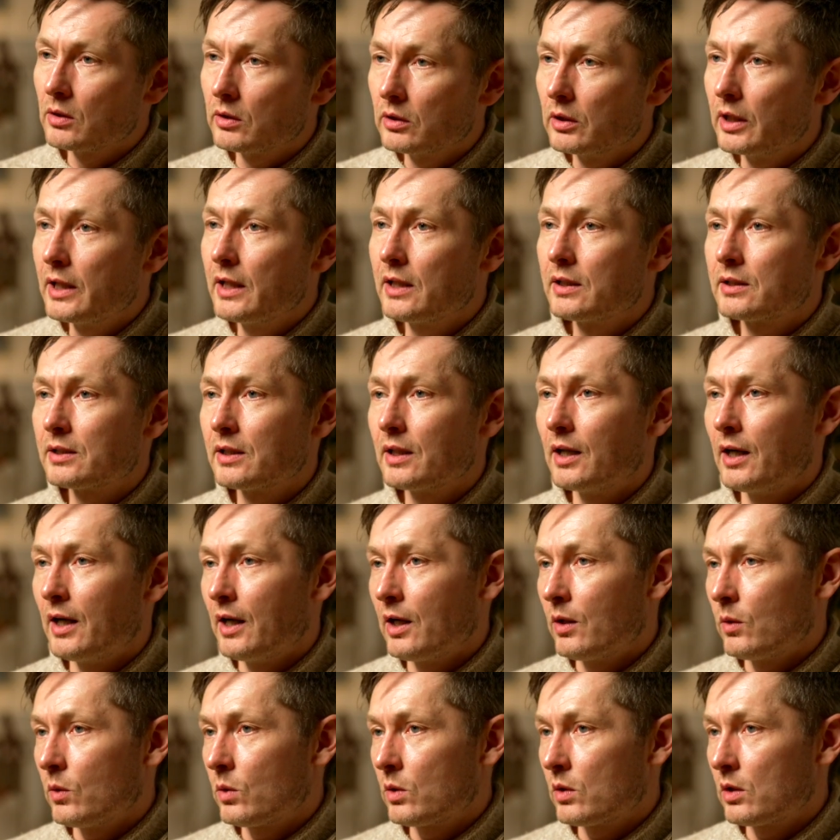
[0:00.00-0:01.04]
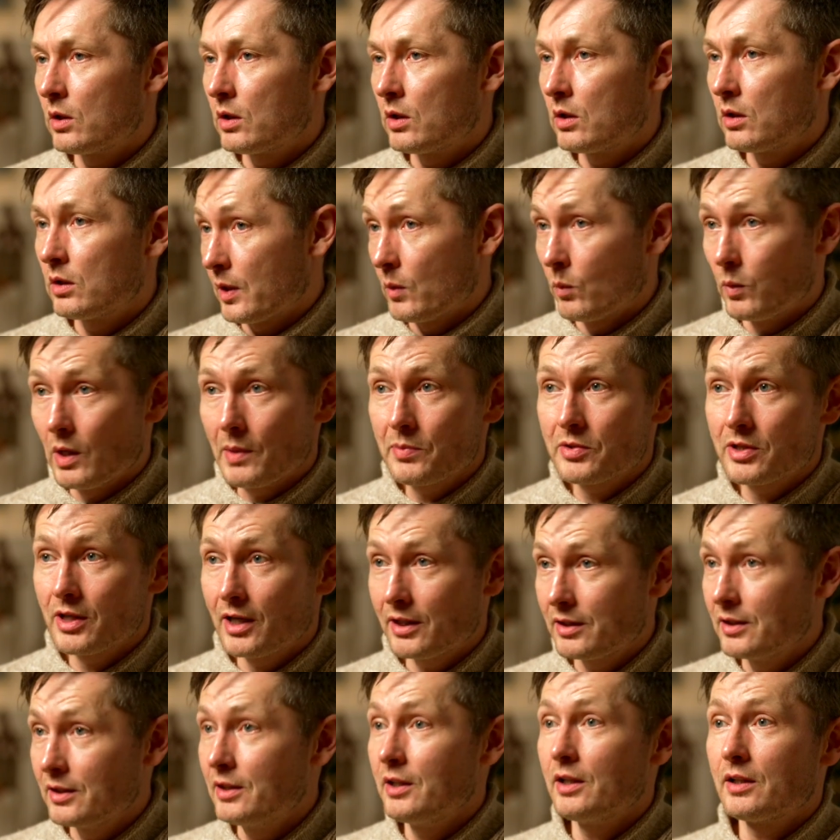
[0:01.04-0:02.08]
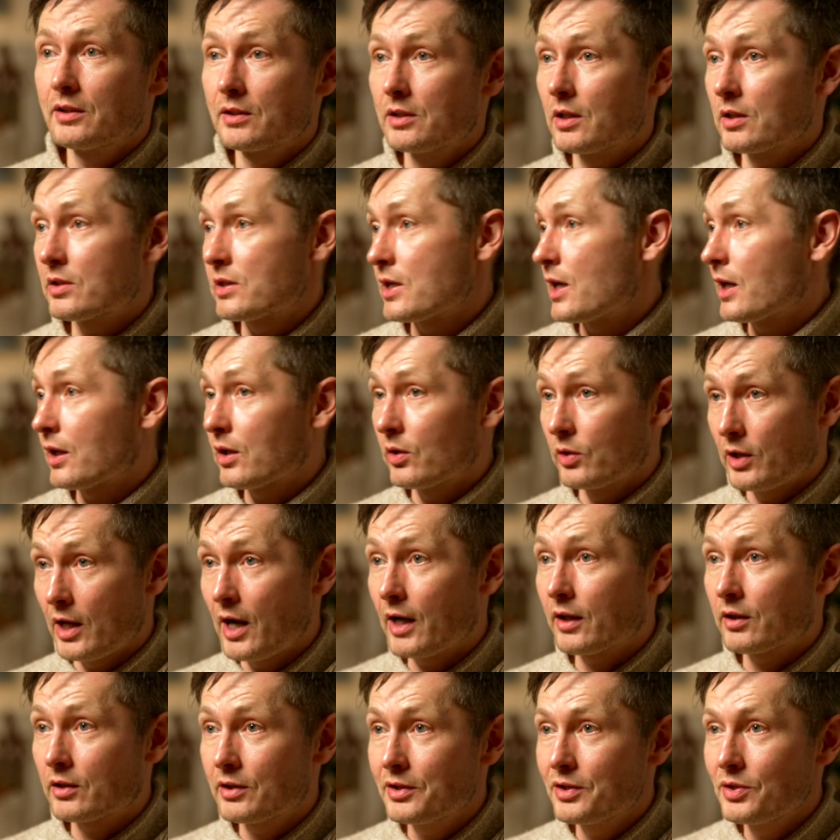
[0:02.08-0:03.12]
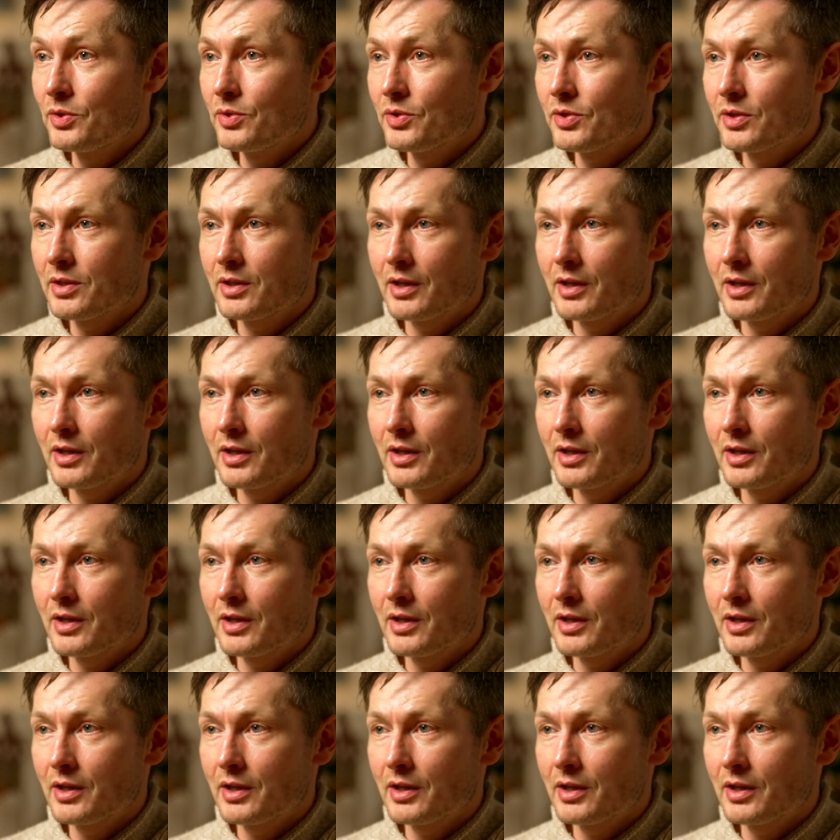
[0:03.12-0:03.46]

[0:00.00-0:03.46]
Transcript: leaked our website, neon.tech on Hacker News.